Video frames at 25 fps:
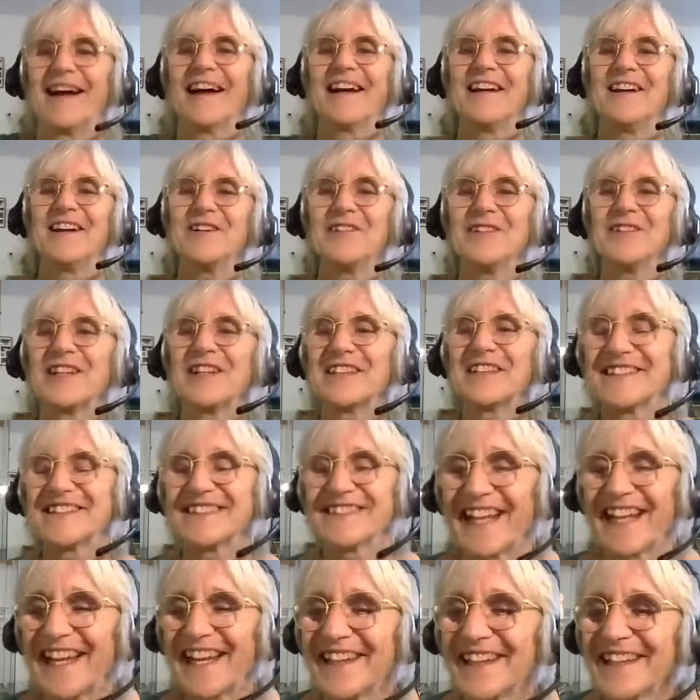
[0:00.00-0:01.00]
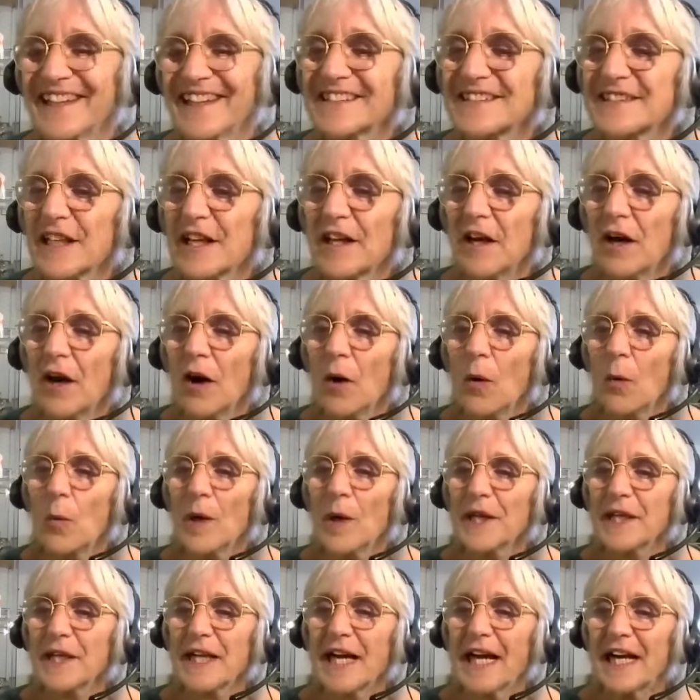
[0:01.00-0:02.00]
I don't understand this.
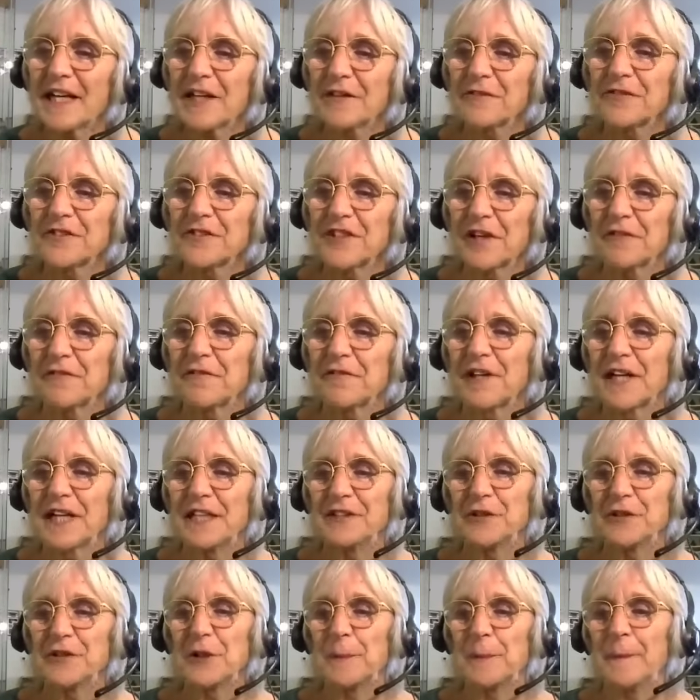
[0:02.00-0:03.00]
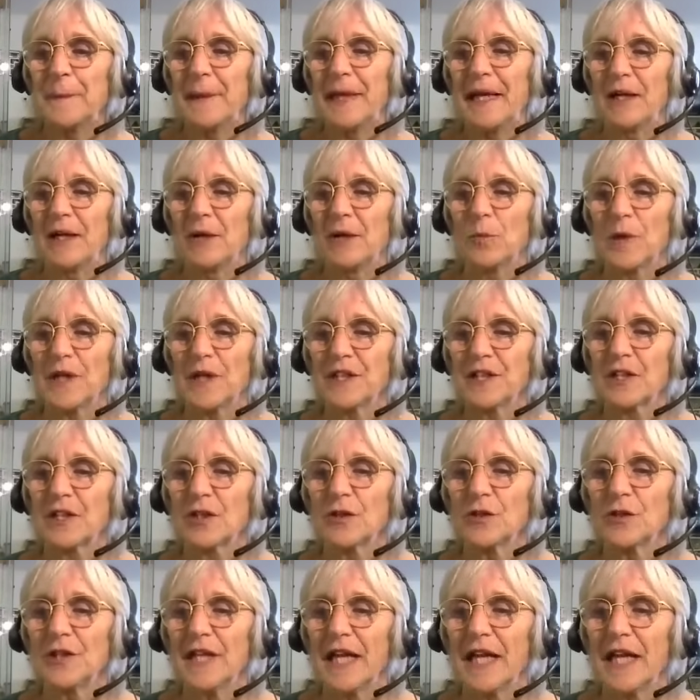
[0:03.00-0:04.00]
What kind of suffering do you mean? What
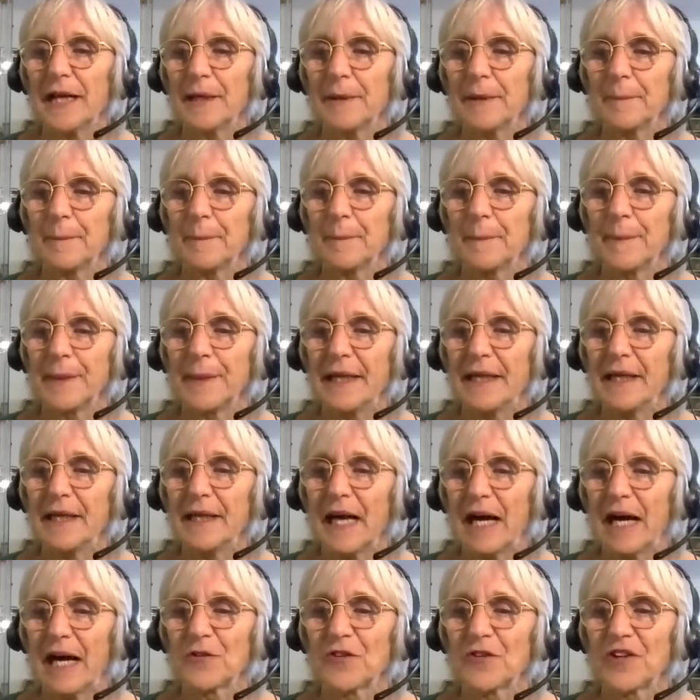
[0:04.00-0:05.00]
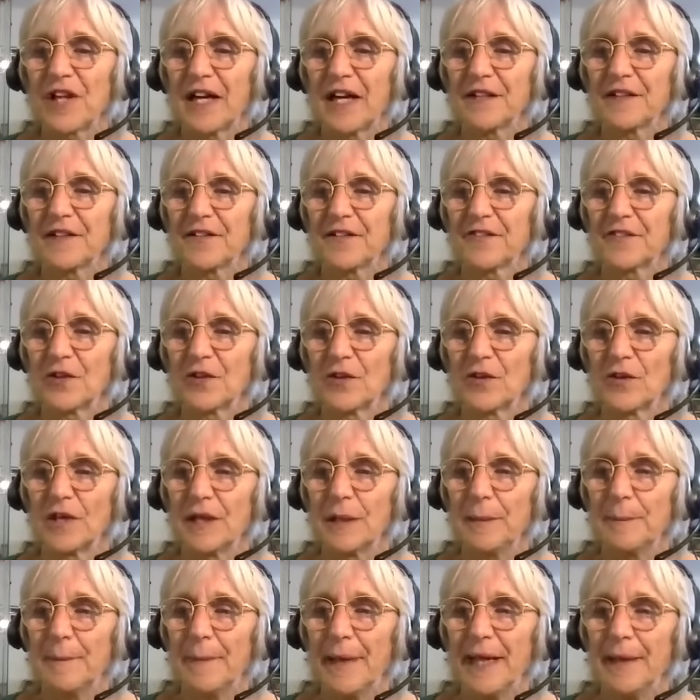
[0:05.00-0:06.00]
could that be outside the
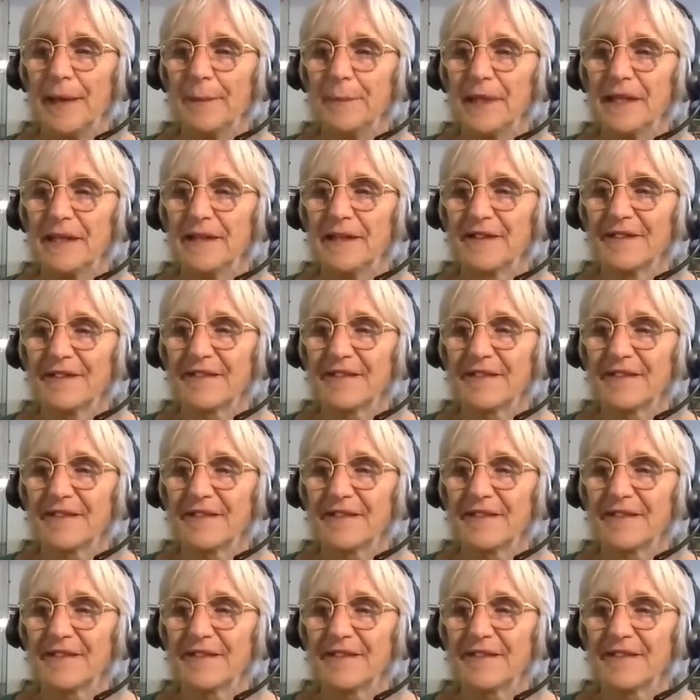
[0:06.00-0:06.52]
story? Maybe the